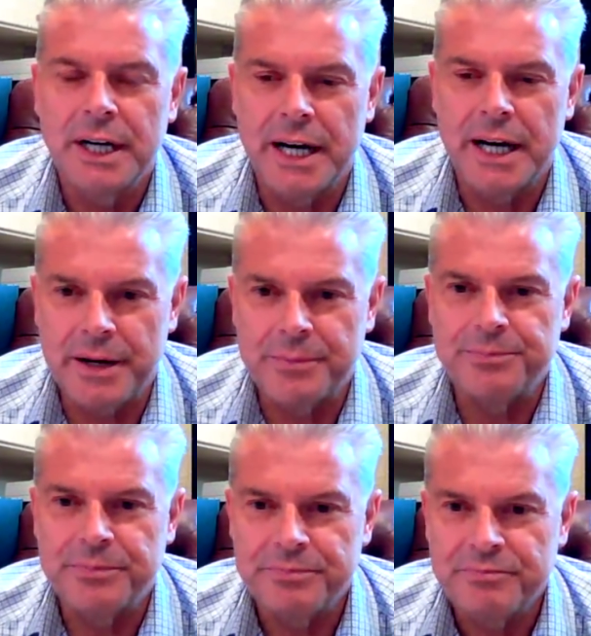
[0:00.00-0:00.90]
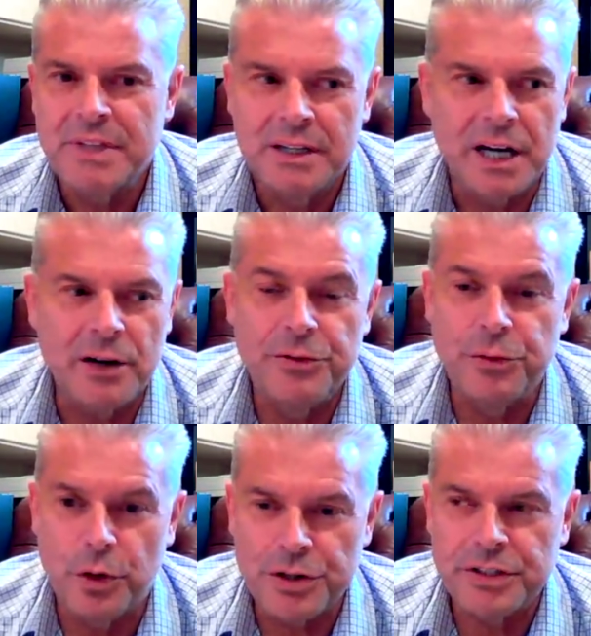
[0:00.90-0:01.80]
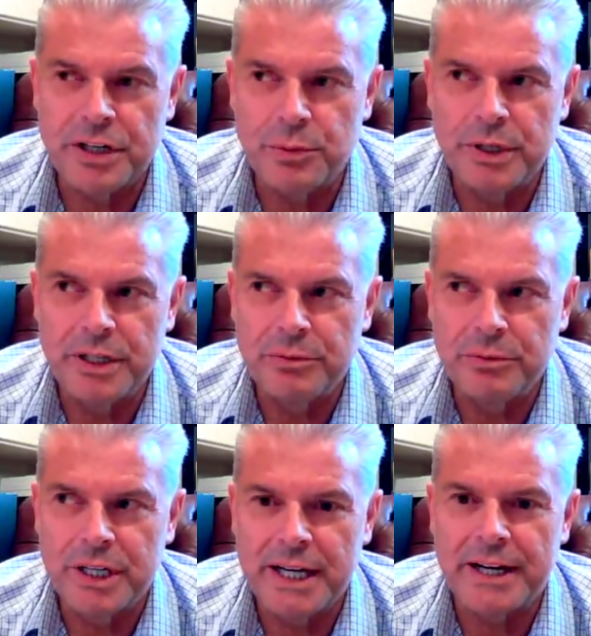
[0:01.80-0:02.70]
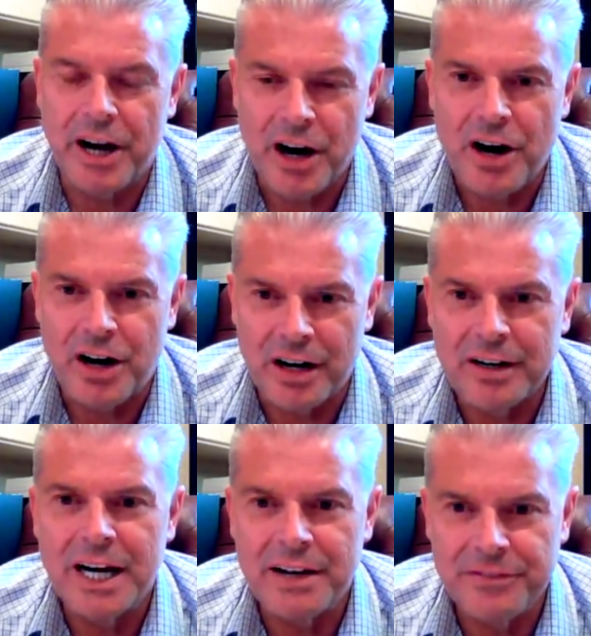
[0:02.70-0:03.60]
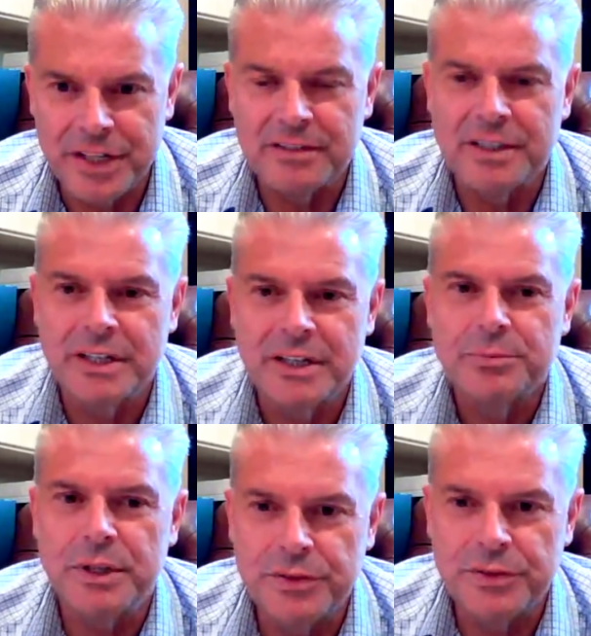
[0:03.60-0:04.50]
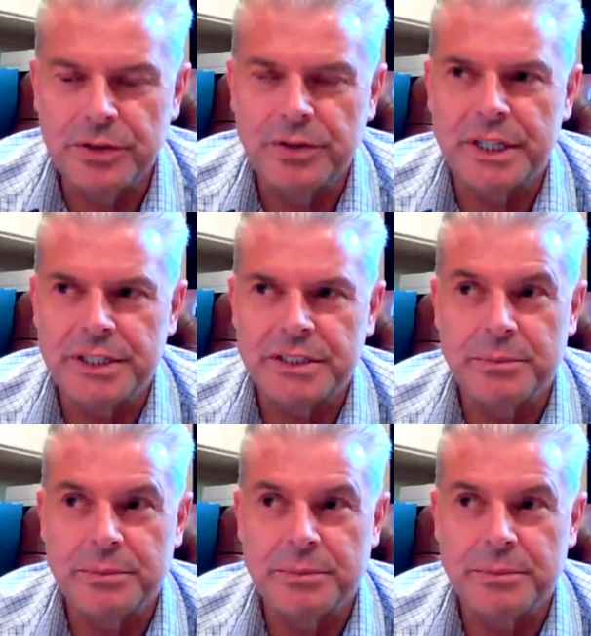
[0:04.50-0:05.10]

how fortunate we kind of are having been through this.